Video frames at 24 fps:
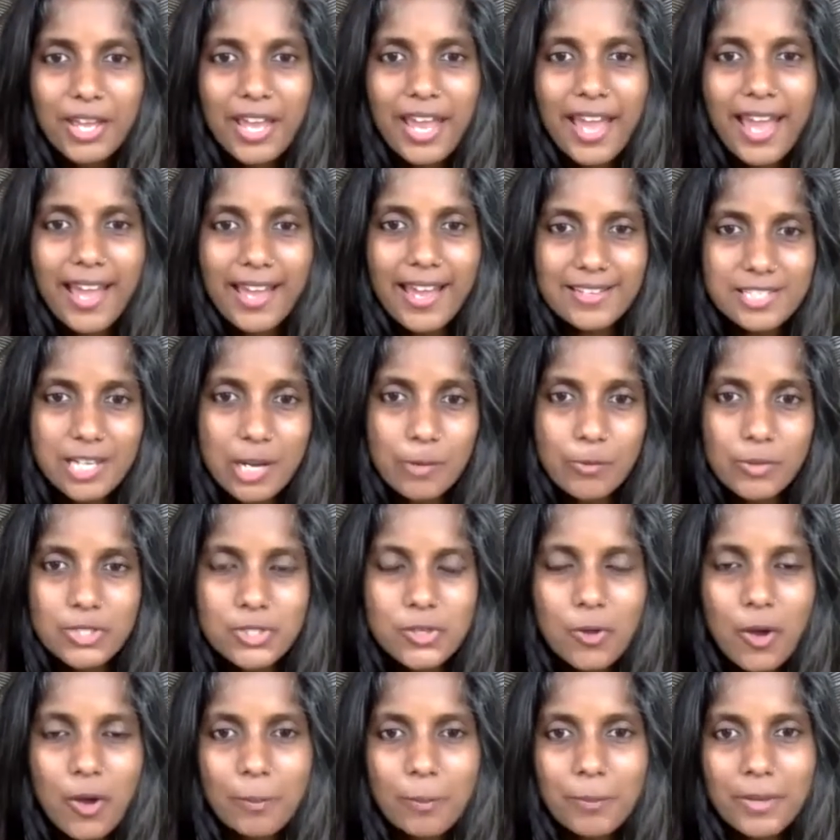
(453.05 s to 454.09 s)
as our
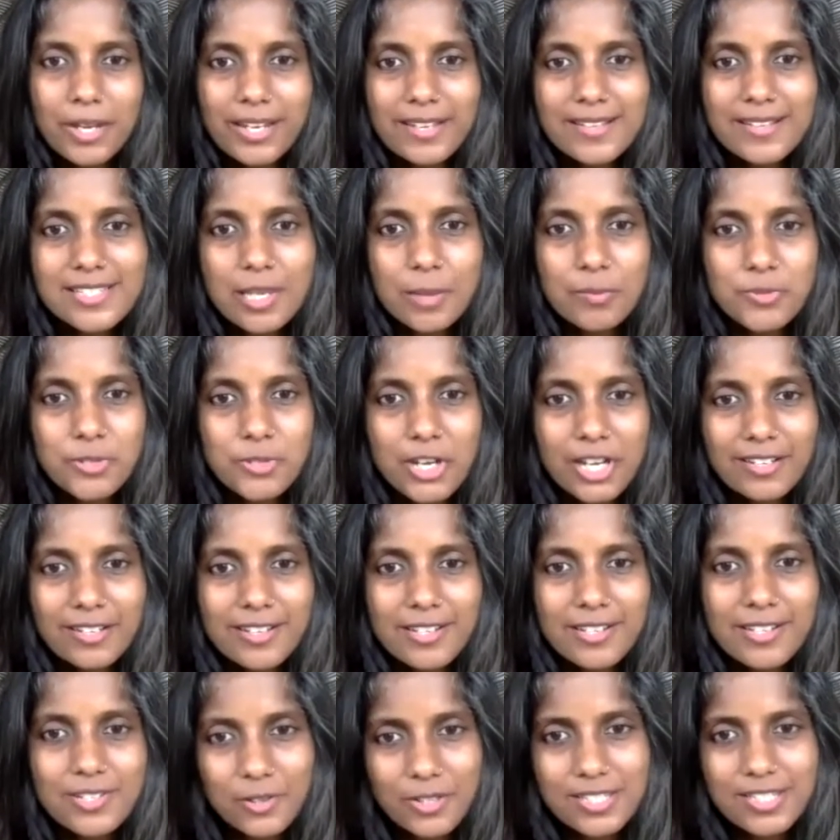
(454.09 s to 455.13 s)
topic and subject is
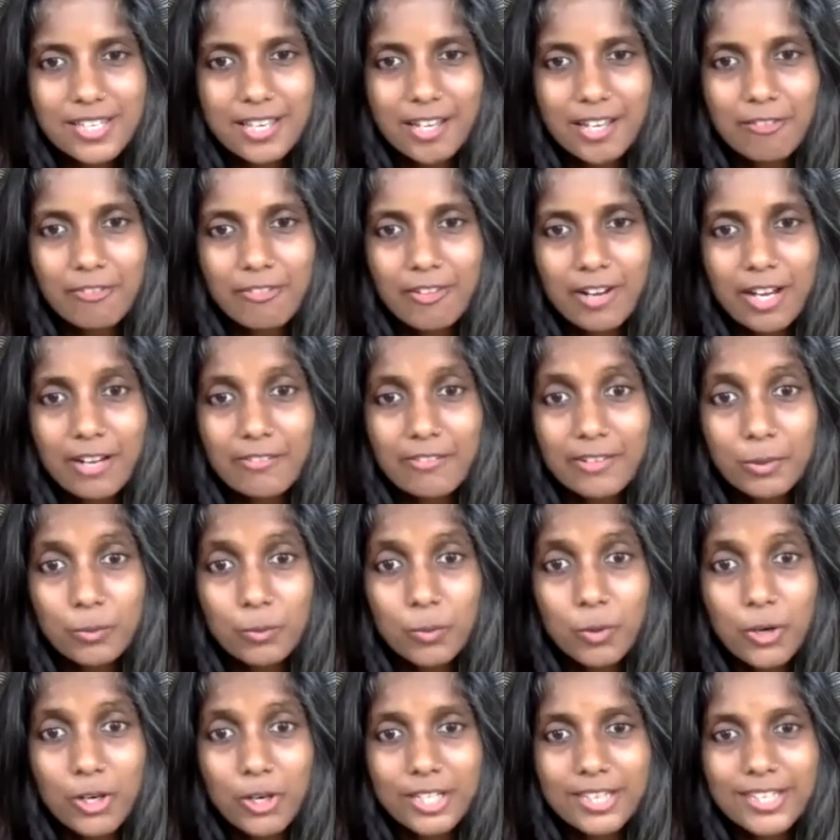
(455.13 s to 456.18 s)
on self-love and
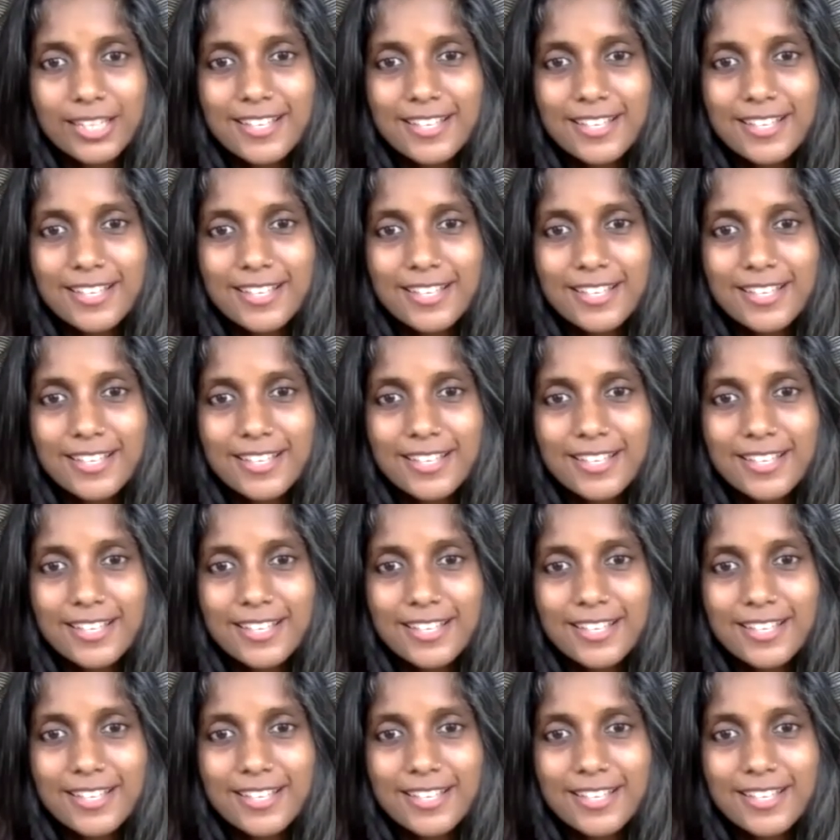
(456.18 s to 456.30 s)
worth.